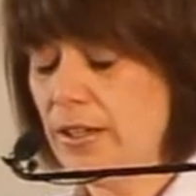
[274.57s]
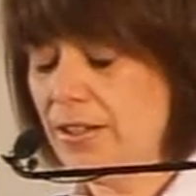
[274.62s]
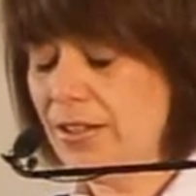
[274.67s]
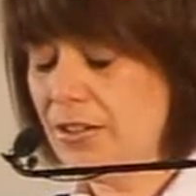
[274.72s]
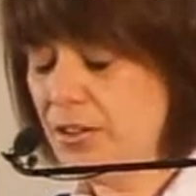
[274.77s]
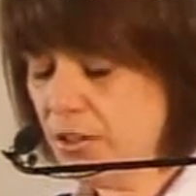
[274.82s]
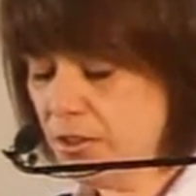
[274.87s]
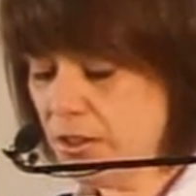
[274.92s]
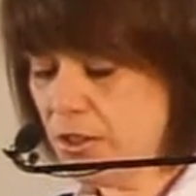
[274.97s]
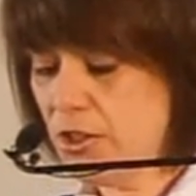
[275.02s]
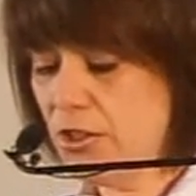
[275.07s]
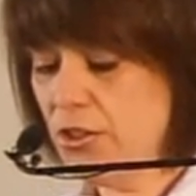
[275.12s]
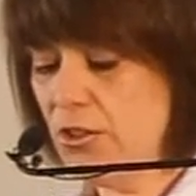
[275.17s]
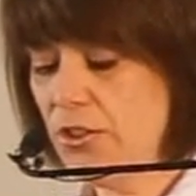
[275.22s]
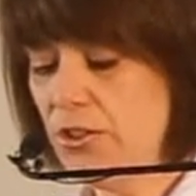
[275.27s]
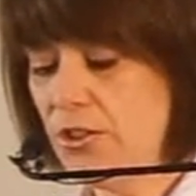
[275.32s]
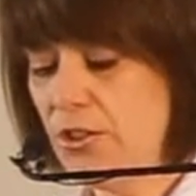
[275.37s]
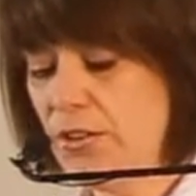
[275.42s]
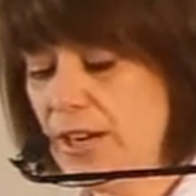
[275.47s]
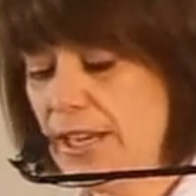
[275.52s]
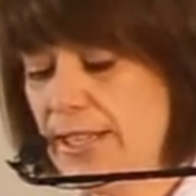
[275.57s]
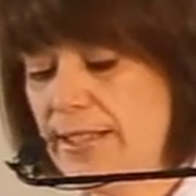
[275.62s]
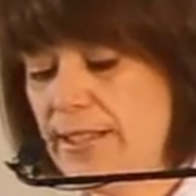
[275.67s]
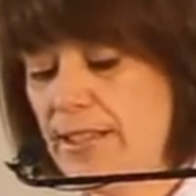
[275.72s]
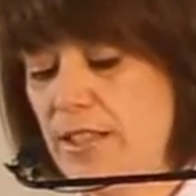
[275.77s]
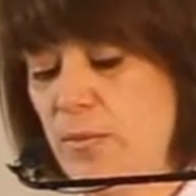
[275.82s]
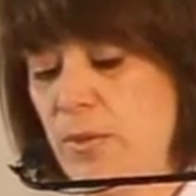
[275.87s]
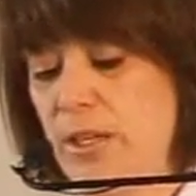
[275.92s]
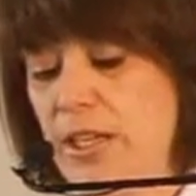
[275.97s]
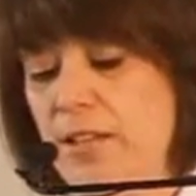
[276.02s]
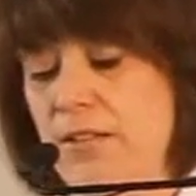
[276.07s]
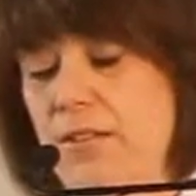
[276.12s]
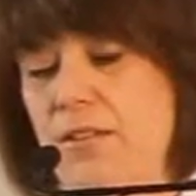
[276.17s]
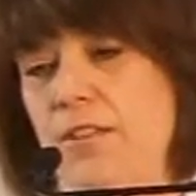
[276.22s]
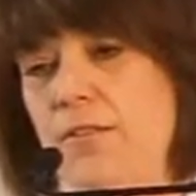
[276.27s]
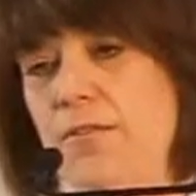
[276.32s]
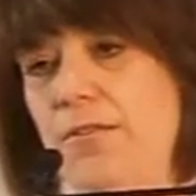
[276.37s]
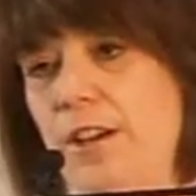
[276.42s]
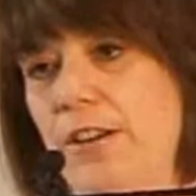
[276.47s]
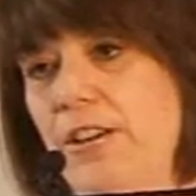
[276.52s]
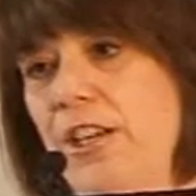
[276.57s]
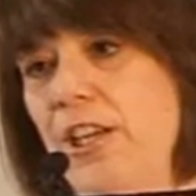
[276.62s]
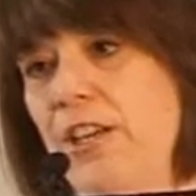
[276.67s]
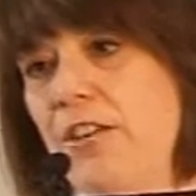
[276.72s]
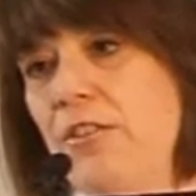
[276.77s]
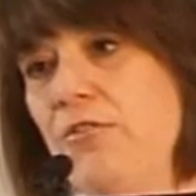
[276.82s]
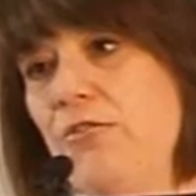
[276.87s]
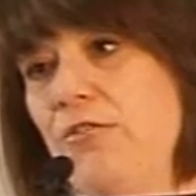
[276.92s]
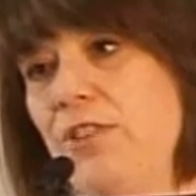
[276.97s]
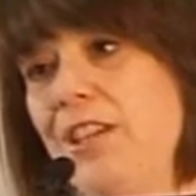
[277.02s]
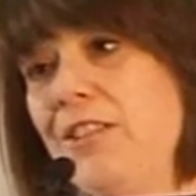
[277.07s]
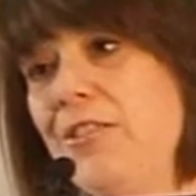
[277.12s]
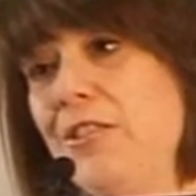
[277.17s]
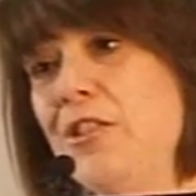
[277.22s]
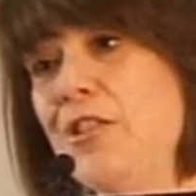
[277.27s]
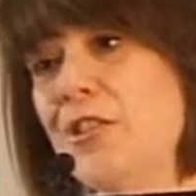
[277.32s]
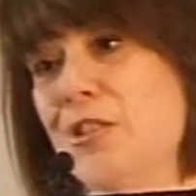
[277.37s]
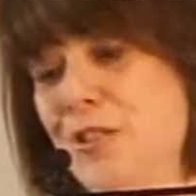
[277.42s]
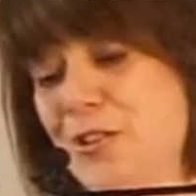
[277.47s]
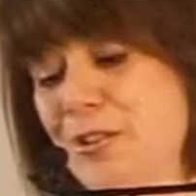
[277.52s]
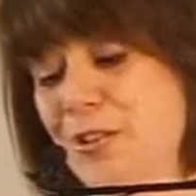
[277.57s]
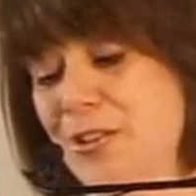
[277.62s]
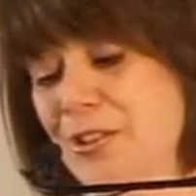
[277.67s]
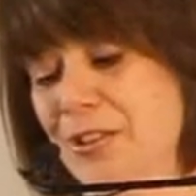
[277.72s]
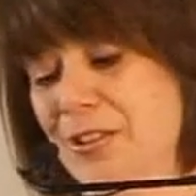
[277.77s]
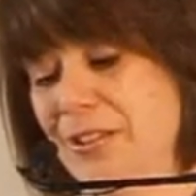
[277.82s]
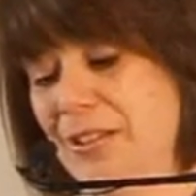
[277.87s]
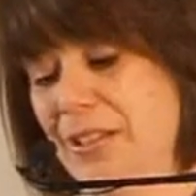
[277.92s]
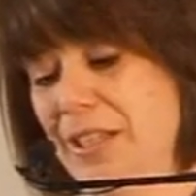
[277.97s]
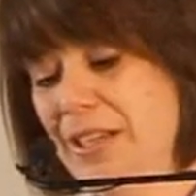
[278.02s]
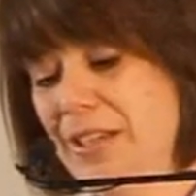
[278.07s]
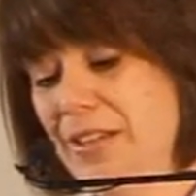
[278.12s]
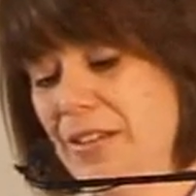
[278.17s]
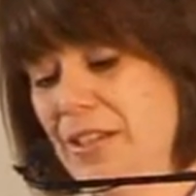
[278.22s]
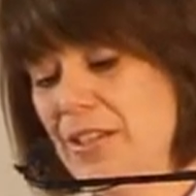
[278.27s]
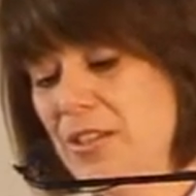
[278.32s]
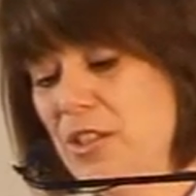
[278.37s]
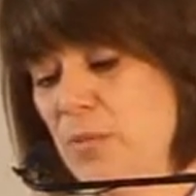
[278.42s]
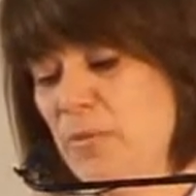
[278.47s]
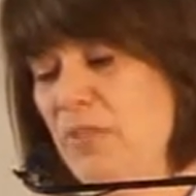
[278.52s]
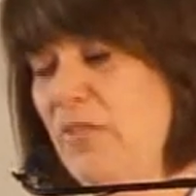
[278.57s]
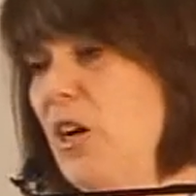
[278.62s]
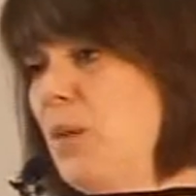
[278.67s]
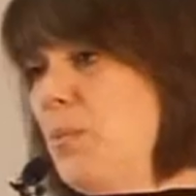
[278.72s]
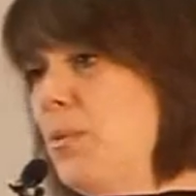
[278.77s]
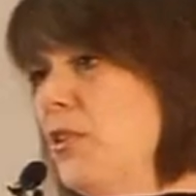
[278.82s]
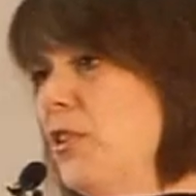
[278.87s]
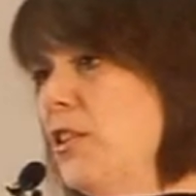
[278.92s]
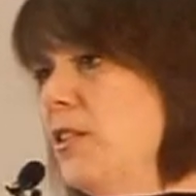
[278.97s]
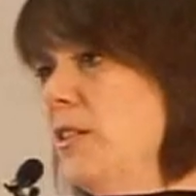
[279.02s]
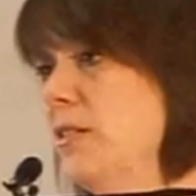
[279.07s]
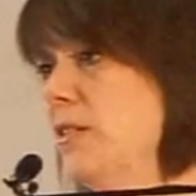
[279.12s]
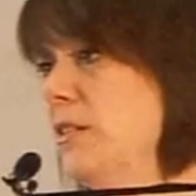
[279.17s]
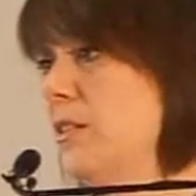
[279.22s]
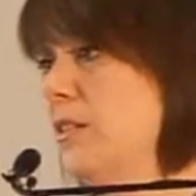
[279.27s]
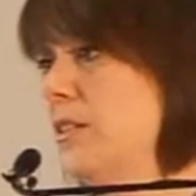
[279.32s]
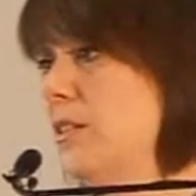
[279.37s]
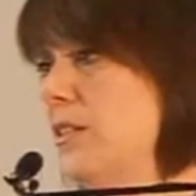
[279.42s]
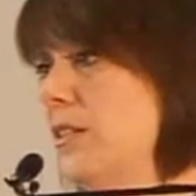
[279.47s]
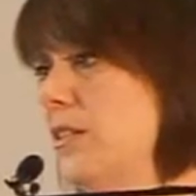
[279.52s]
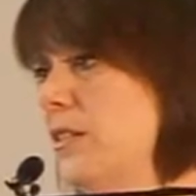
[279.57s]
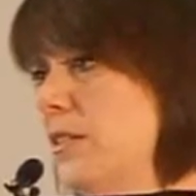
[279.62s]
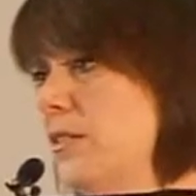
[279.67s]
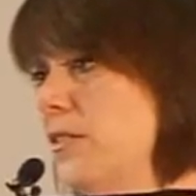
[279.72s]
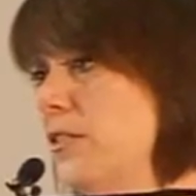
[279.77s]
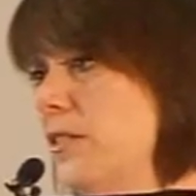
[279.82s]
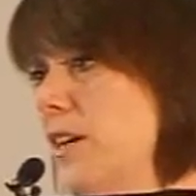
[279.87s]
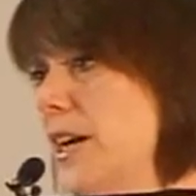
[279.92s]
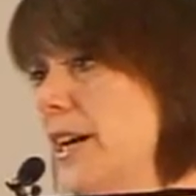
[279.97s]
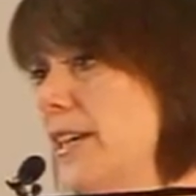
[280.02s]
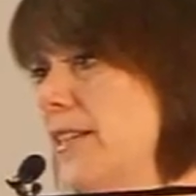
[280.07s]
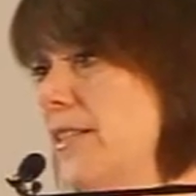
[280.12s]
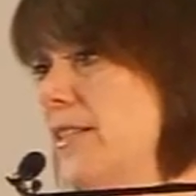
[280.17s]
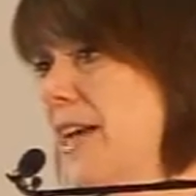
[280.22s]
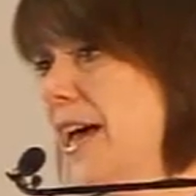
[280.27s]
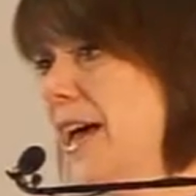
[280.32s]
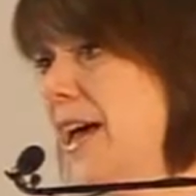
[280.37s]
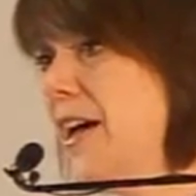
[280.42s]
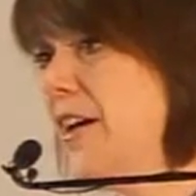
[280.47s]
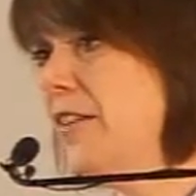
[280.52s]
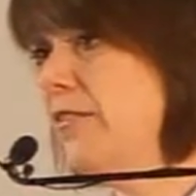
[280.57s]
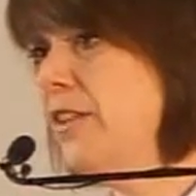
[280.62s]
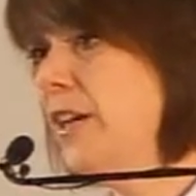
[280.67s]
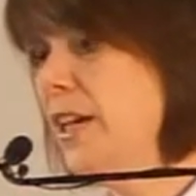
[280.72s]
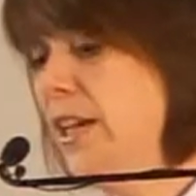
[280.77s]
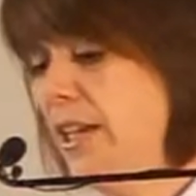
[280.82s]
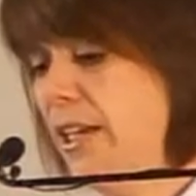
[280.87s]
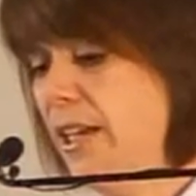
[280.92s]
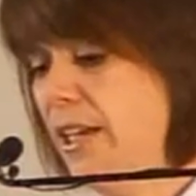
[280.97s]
not to underestimate the very real struggle that some of our brothers and sisters in Christ have